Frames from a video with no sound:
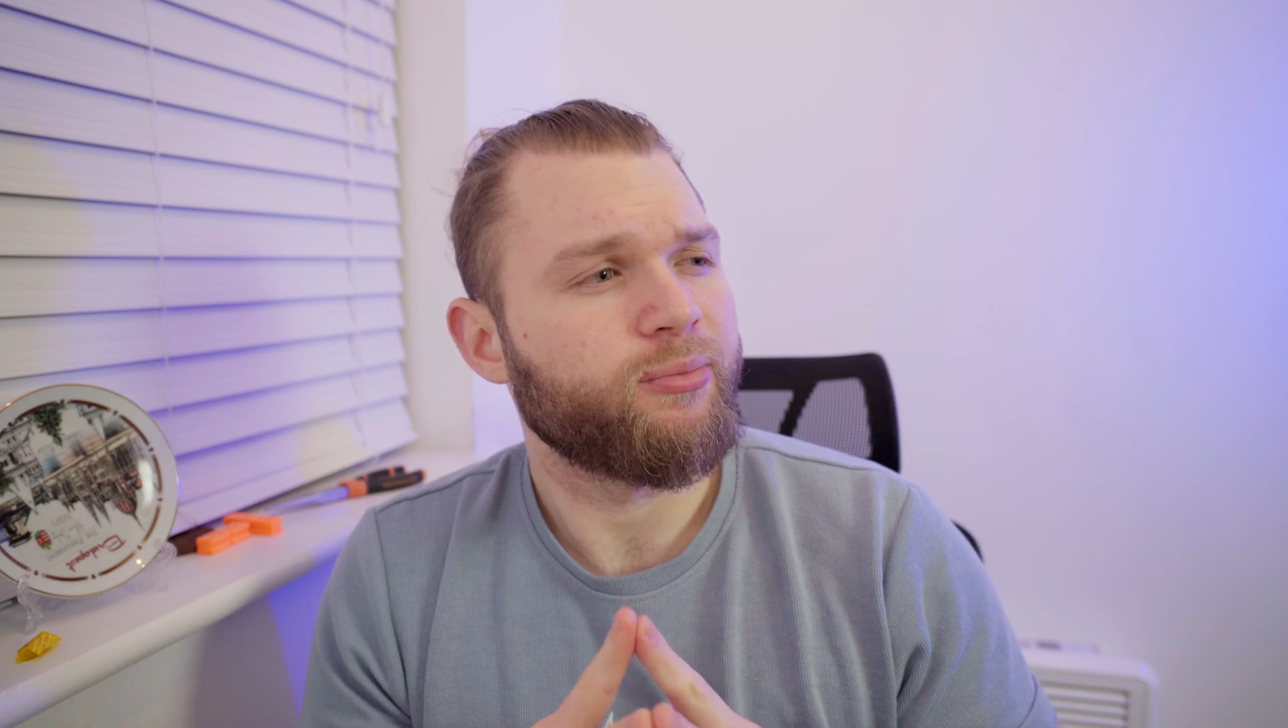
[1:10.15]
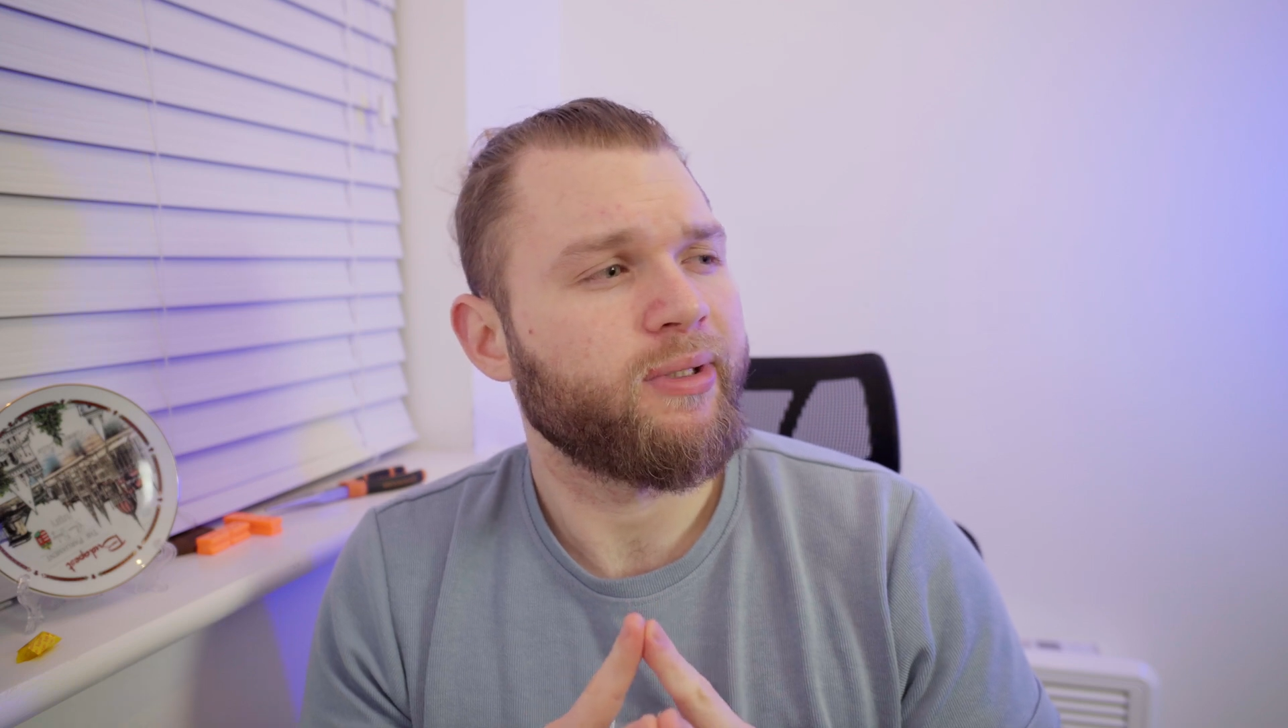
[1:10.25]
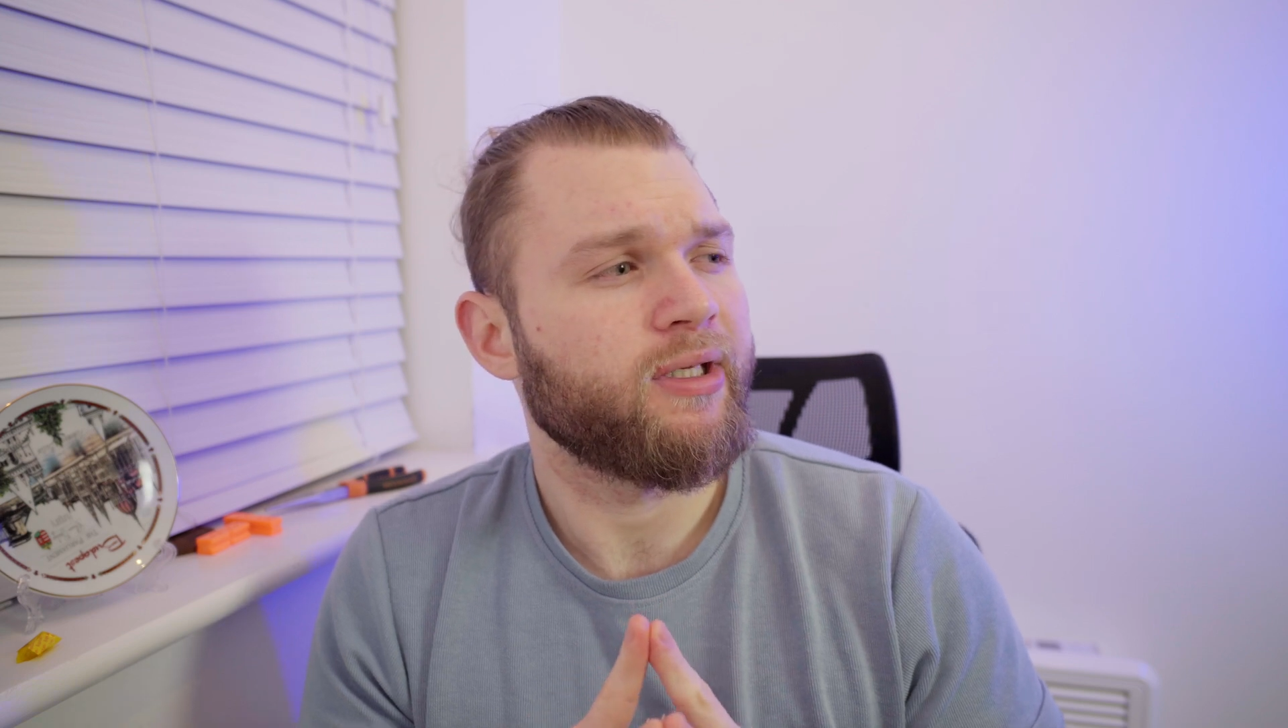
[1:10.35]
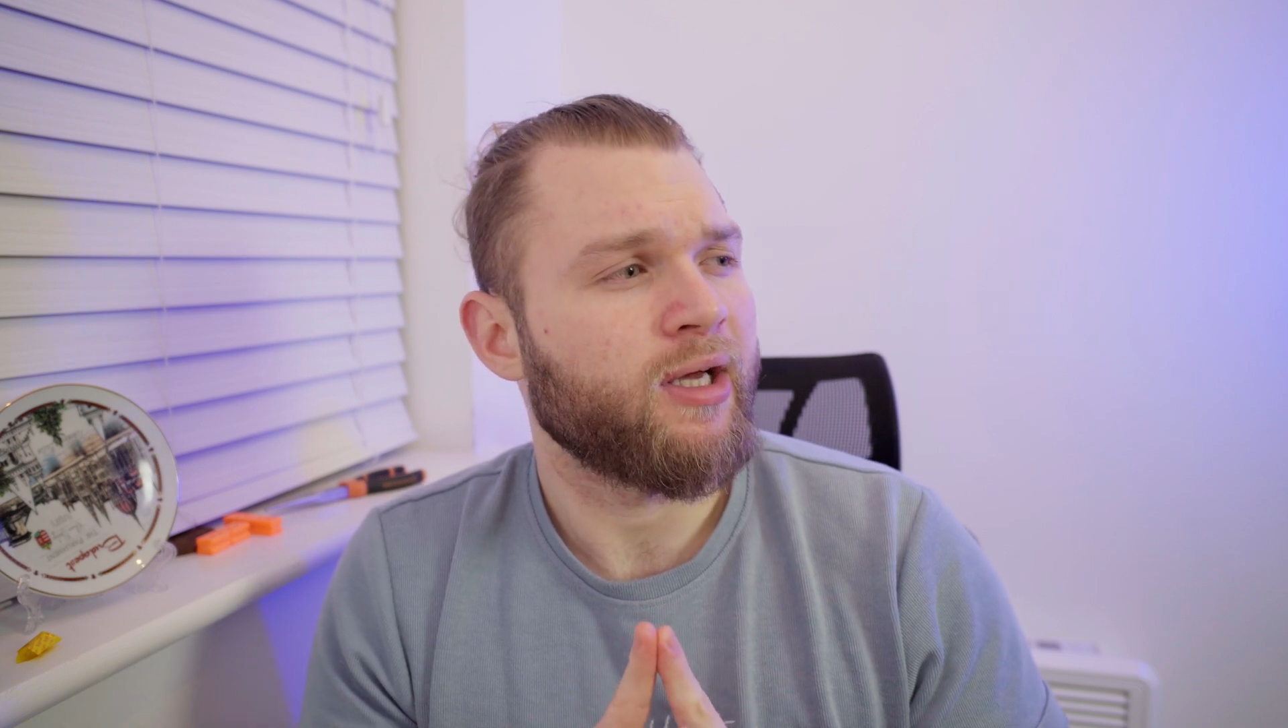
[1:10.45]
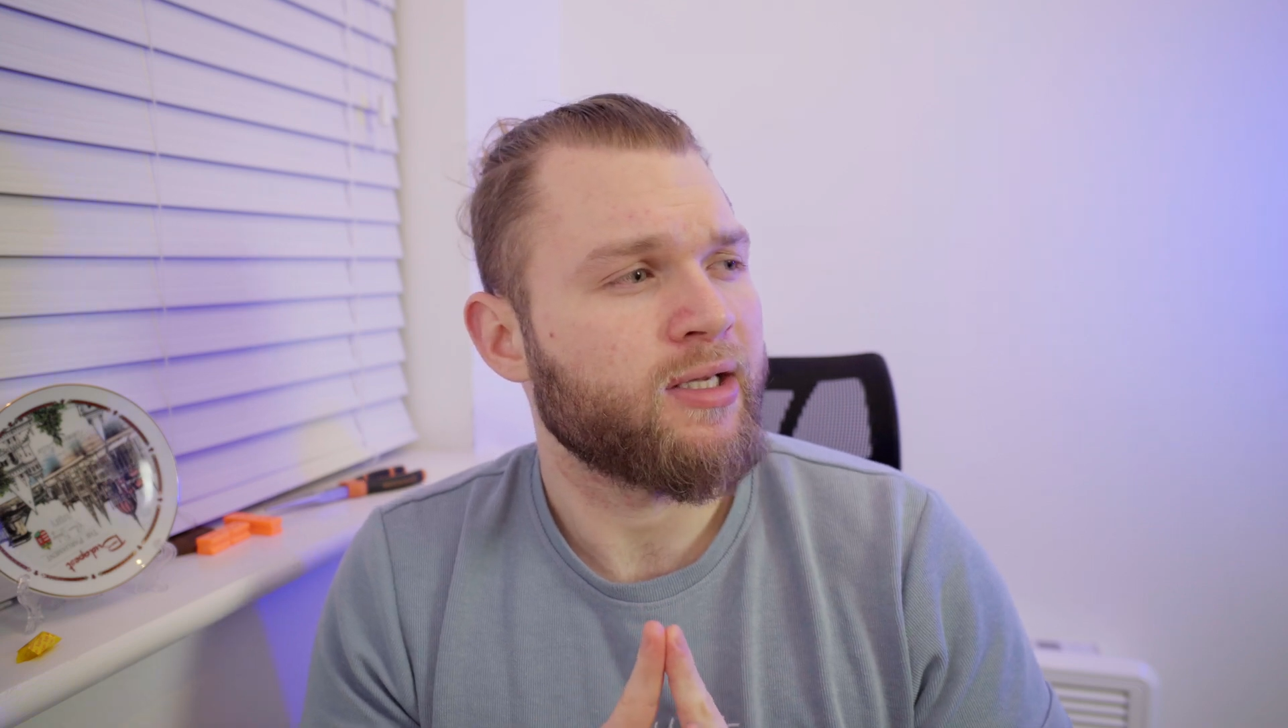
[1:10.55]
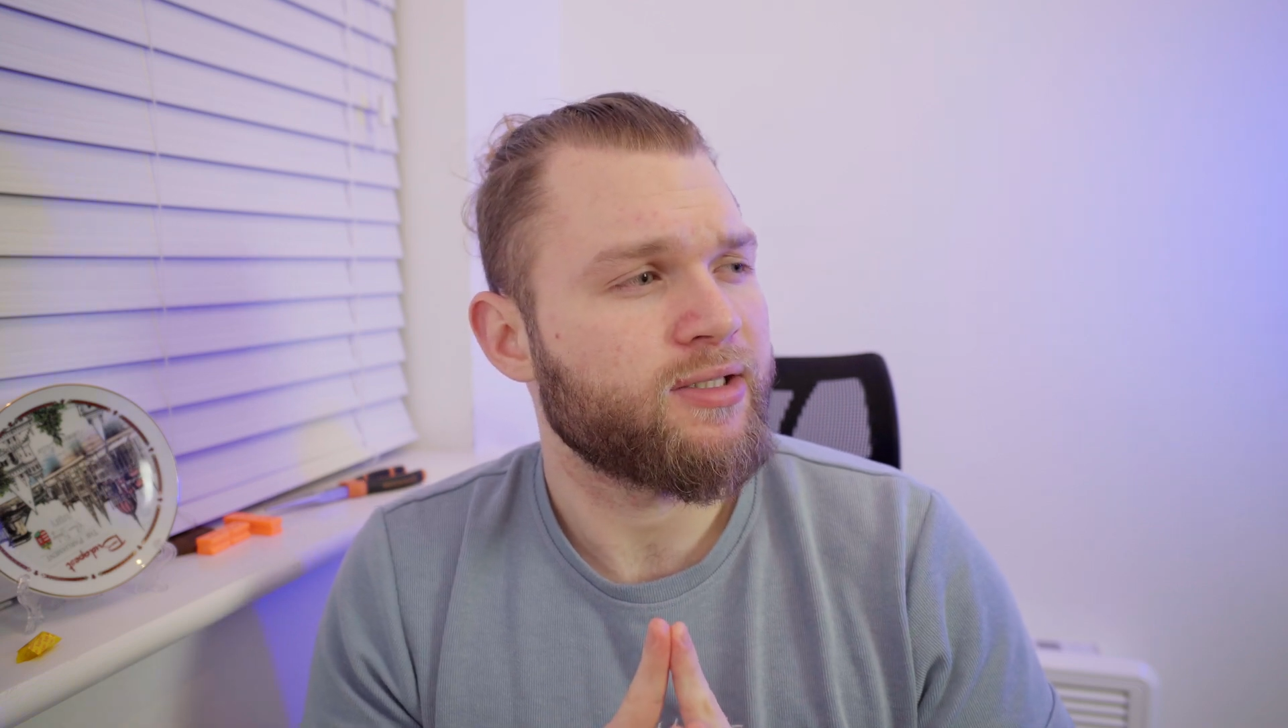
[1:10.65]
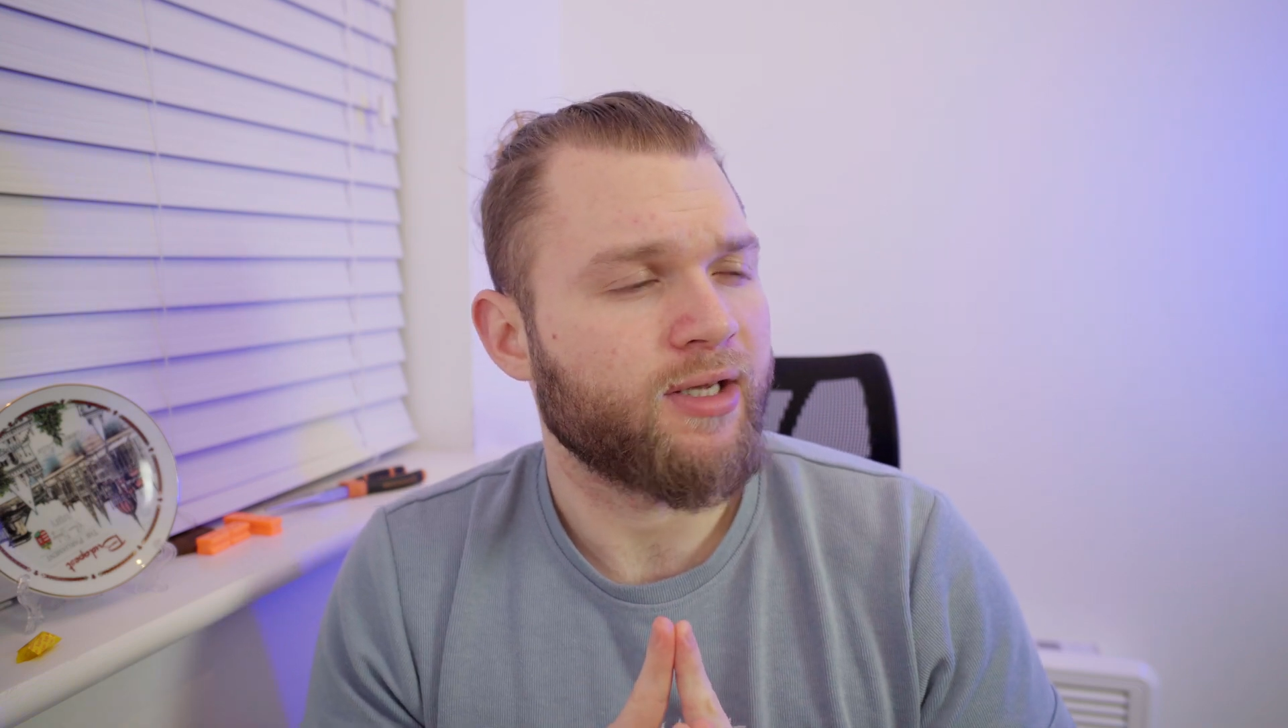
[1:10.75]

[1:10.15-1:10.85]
be nice